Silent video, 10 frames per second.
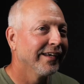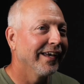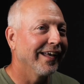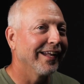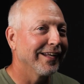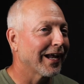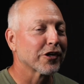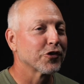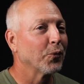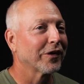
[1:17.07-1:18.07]
and it
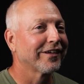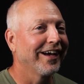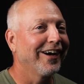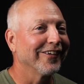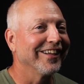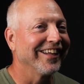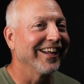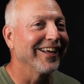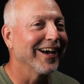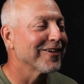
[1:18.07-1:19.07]
actually worked out. And
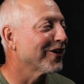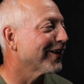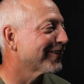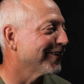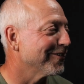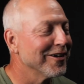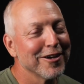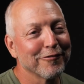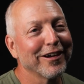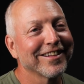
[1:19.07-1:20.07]
I got to the
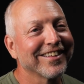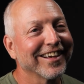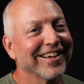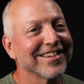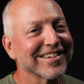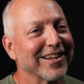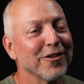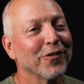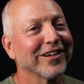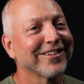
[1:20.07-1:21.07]
funny thing is, I
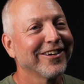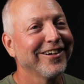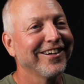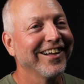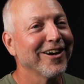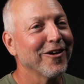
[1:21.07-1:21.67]
didn't want to turn. I